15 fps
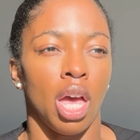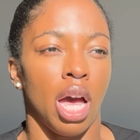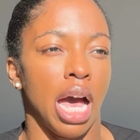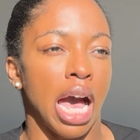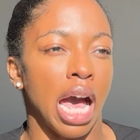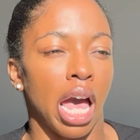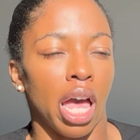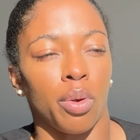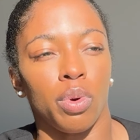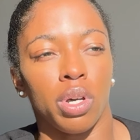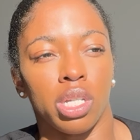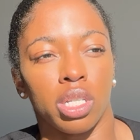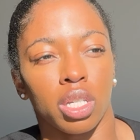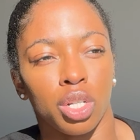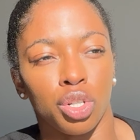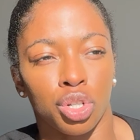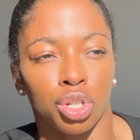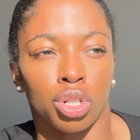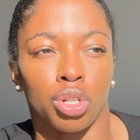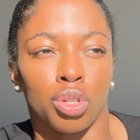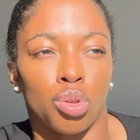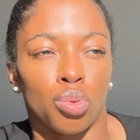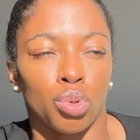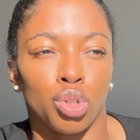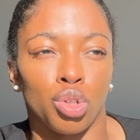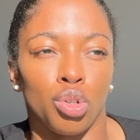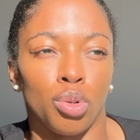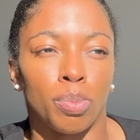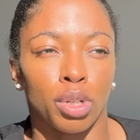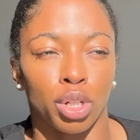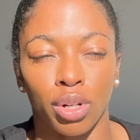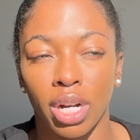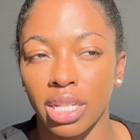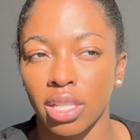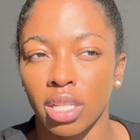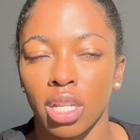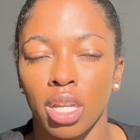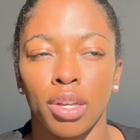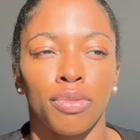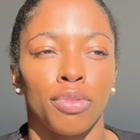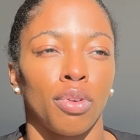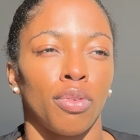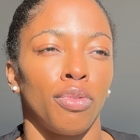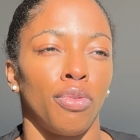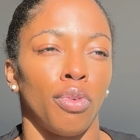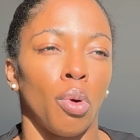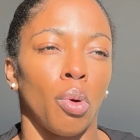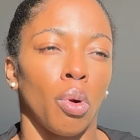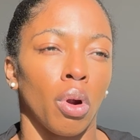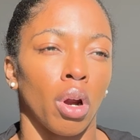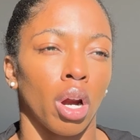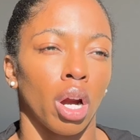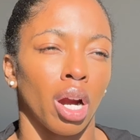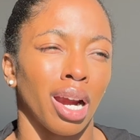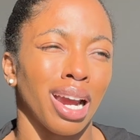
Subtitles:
I was insured through Progressive for,